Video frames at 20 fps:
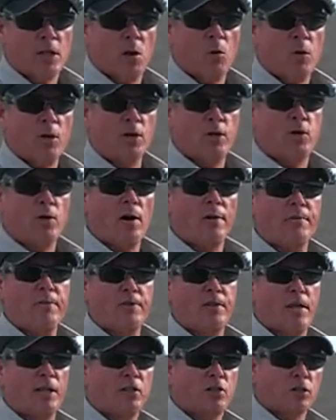I want to do
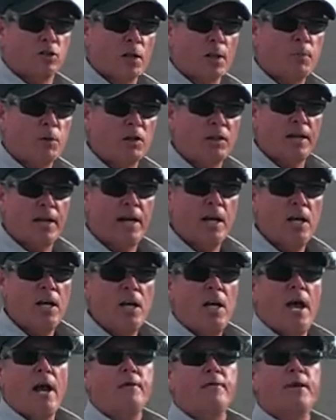everything deliberately,
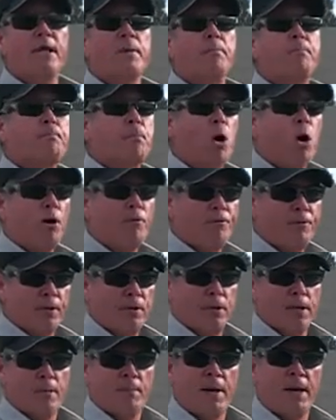everything
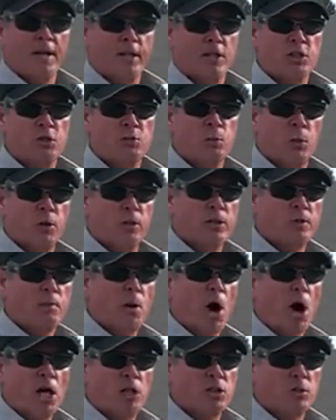perfectly, make it as smooth as
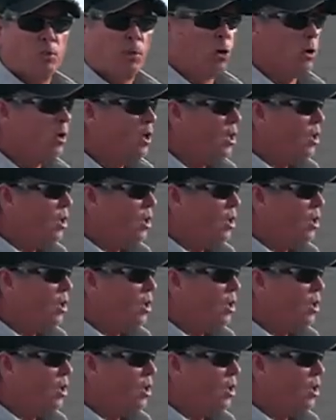possible.